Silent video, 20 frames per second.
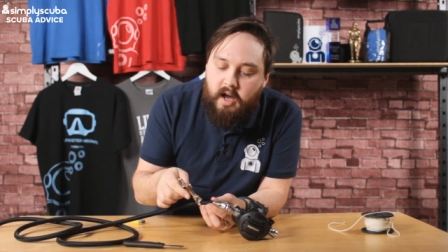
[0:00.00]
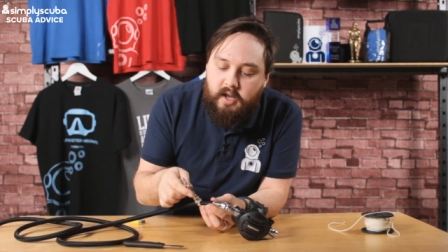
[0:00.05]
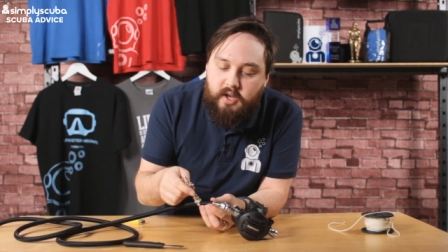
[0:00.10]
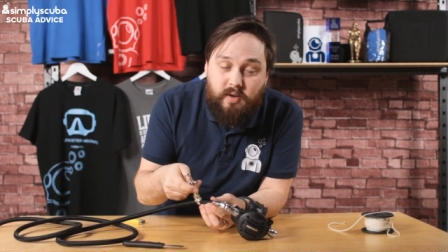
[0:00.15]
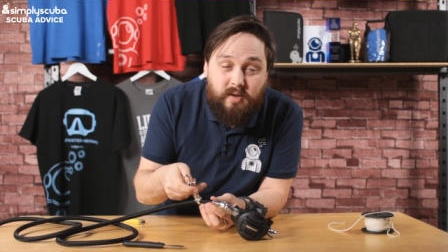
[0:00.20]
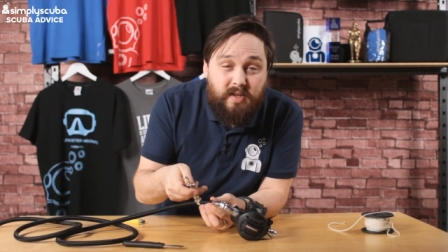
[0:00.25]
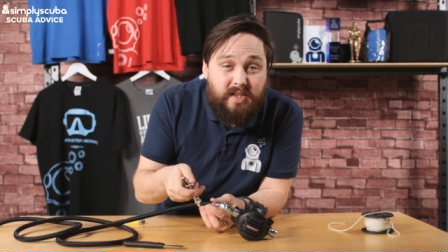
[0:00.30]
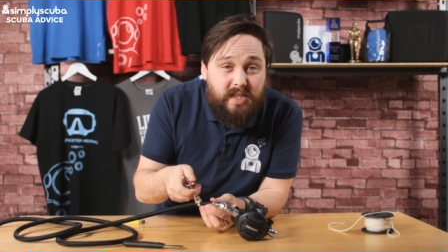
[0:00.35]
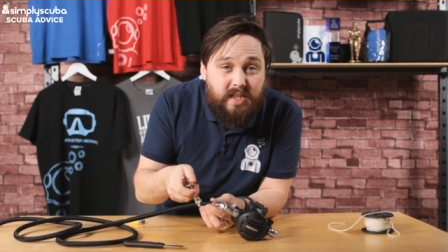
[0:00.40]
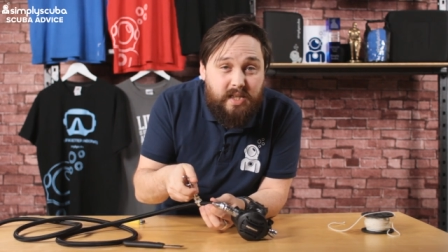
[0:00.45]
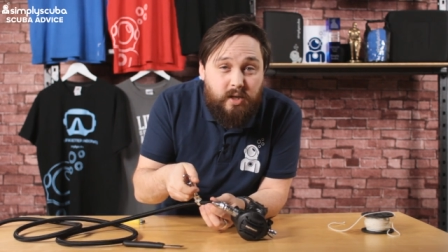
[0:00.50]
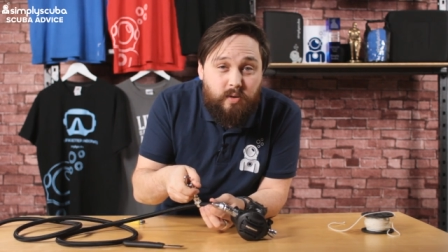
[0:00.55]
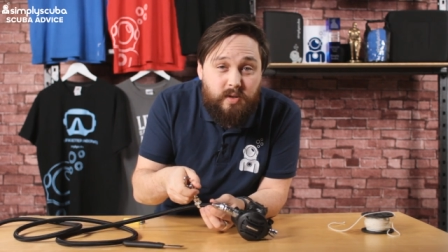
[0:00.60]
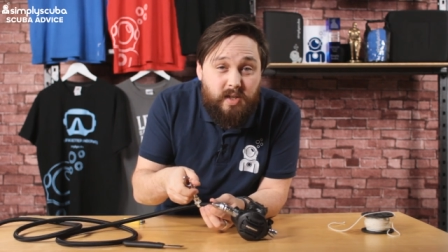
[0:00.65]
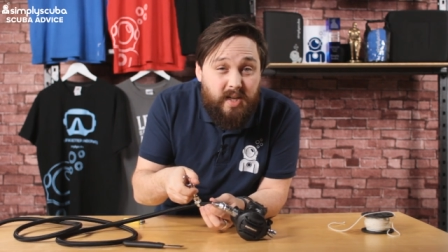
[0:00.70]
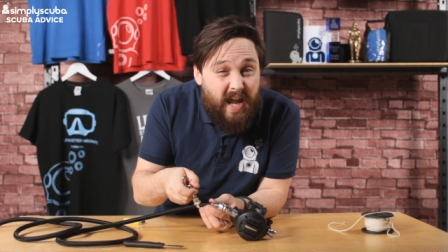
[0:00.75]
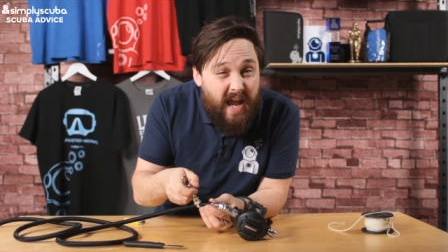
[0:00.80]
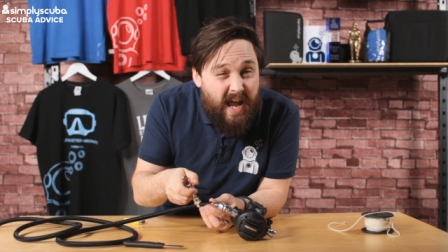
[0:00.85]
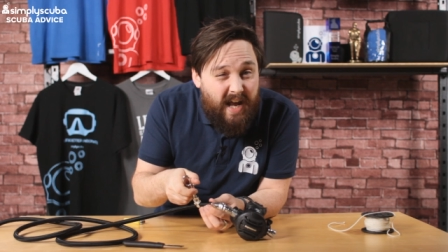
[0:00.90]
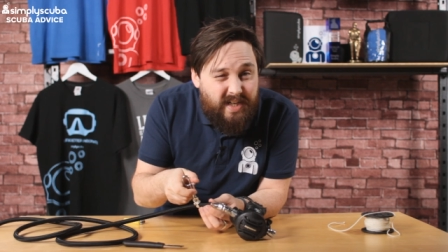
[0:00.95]
You can still
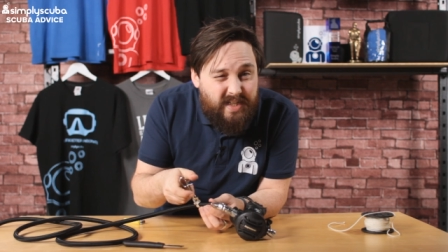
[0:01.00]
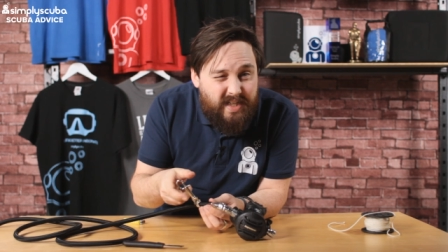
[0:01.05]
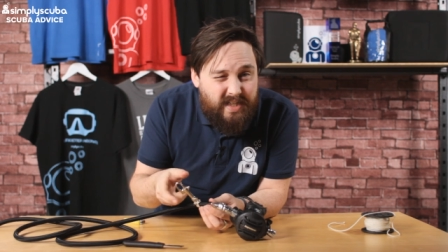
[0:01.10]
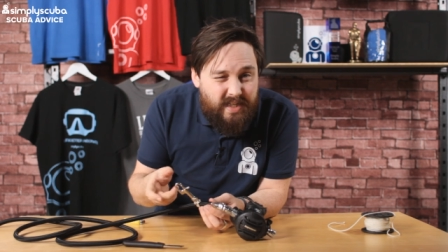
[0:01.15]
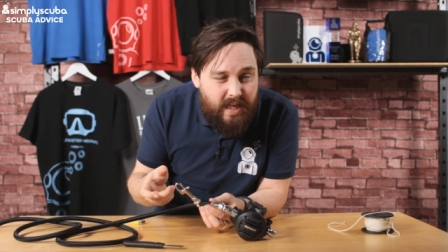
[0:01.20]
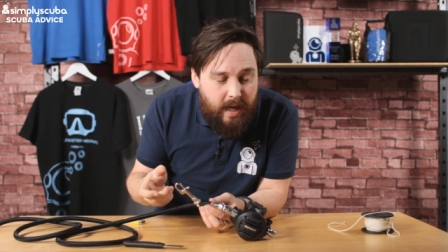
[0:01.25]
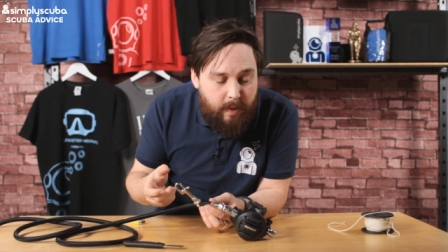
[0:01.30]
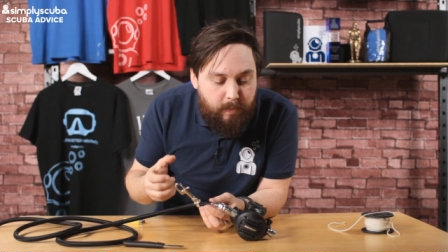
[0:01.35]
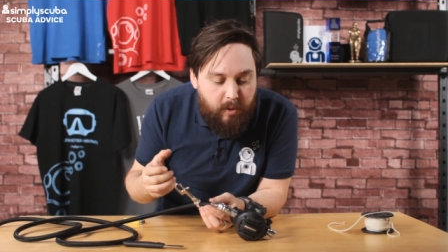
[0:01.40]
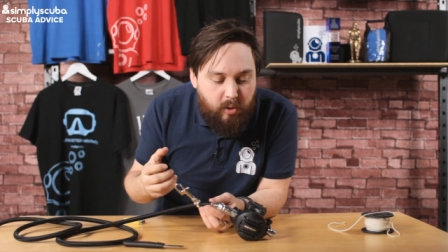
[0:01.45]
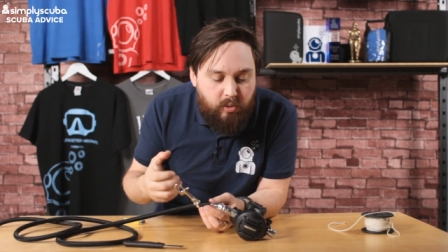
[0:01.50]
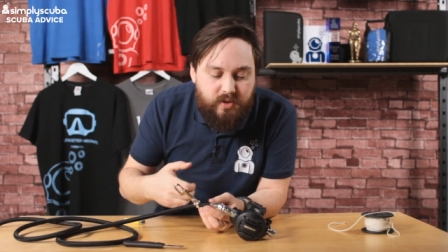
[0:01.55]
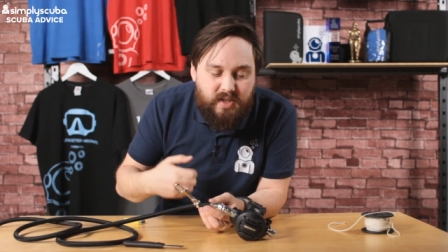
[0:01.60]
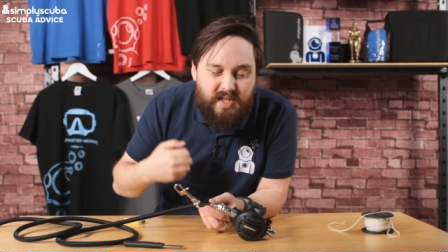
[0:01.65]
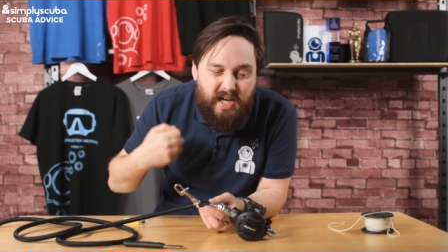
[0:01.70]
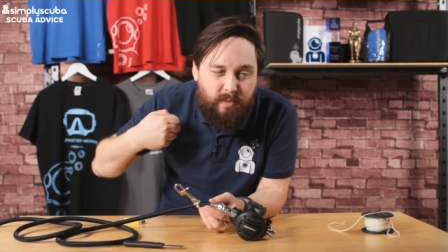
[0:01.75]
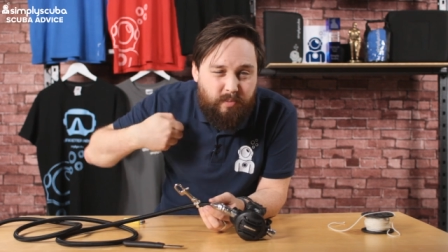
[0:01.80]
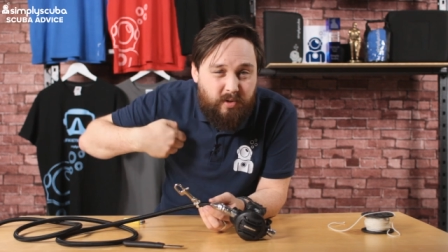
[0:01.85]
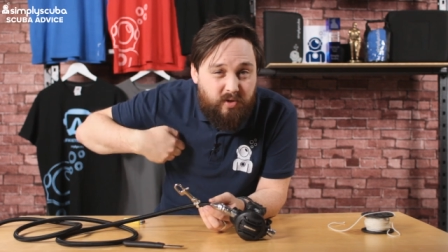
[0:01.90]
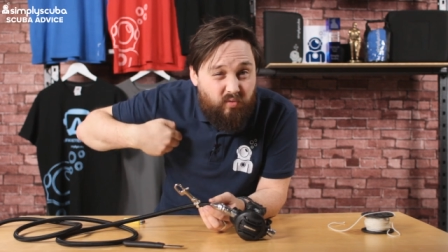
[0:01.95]
sort of access that bolt
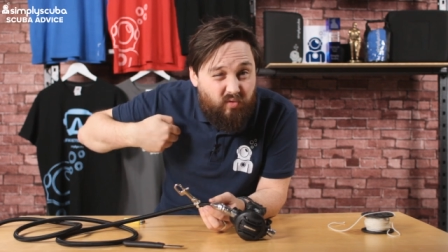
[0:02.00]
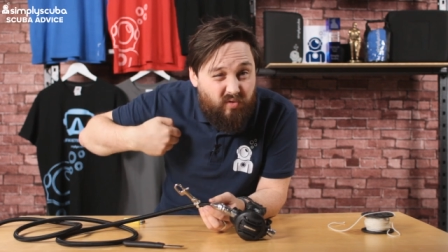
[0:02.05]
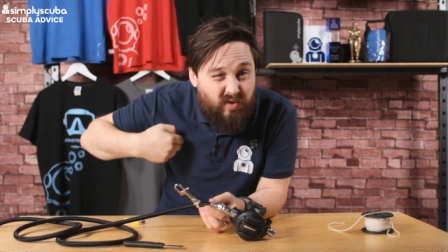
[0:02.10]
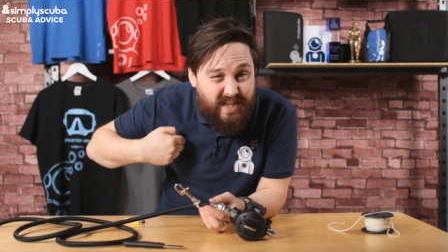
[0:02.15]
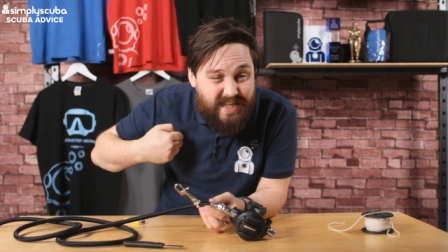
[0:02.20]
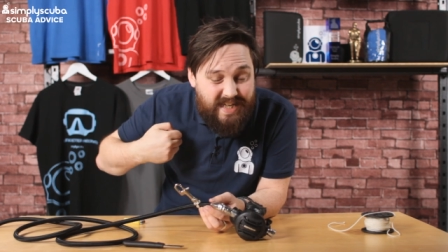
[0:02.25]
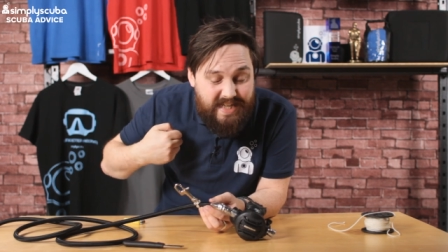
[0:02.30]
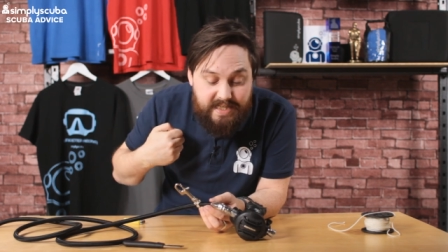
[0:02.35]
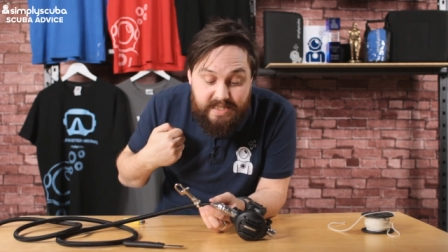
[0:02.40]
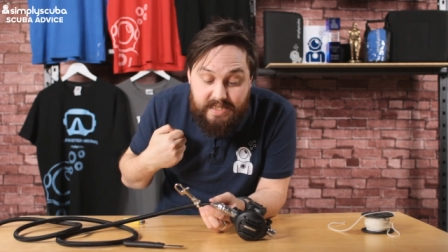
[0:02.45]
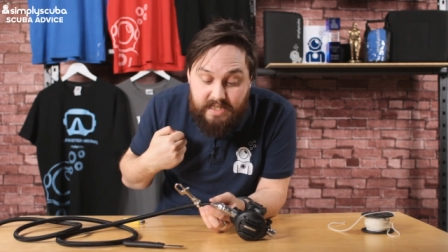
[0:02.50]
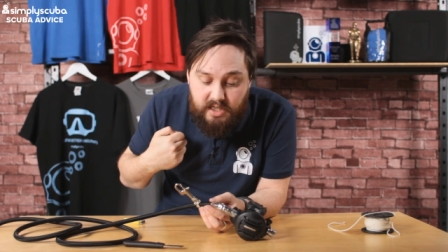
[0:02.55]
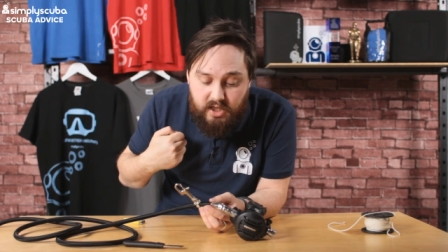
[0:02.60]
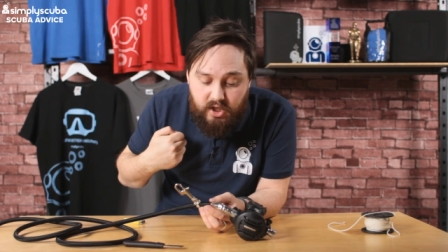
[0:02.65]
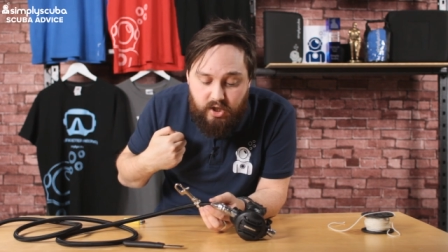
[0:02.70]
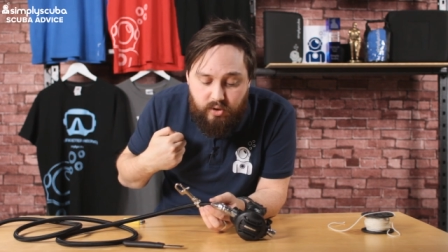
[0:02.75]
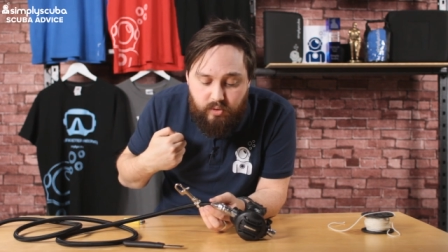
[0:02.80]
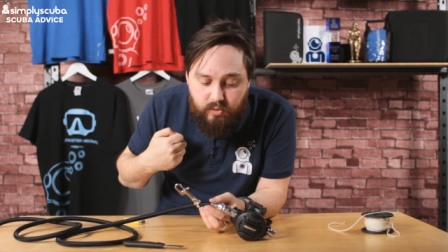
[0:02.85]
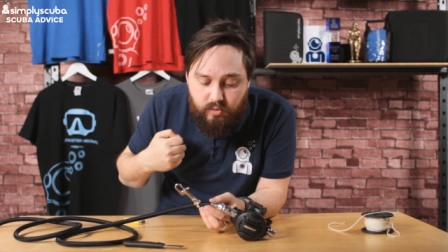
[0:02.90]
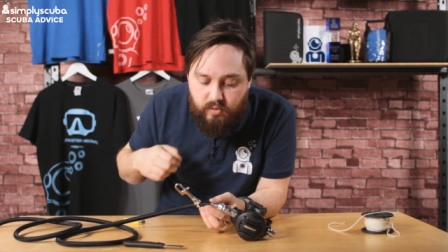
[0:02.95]
snap. It's really easy to
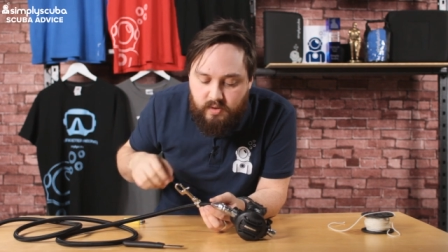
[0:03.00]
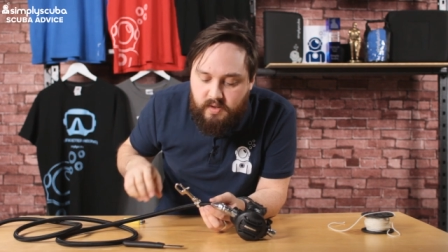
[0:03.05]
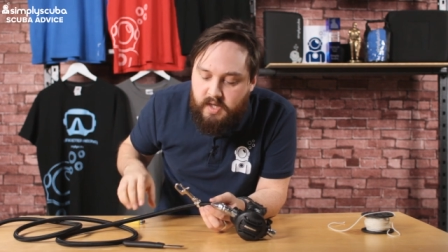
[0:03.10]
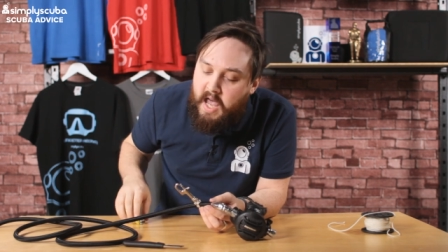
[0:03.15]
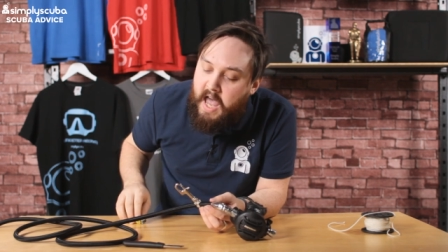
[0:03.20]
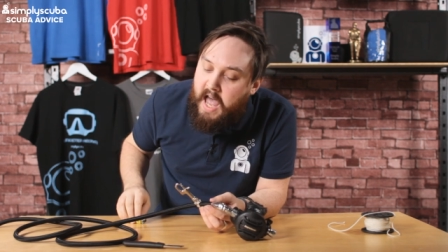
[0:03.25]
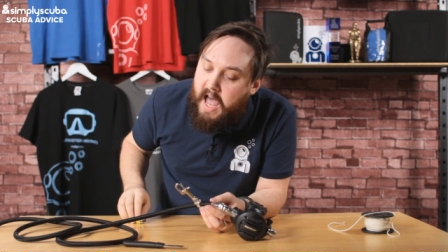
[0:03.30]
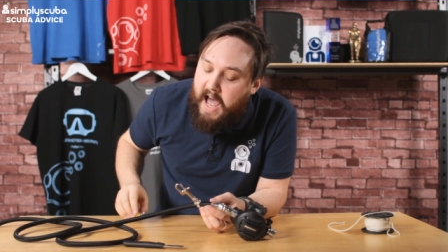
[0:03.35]
use.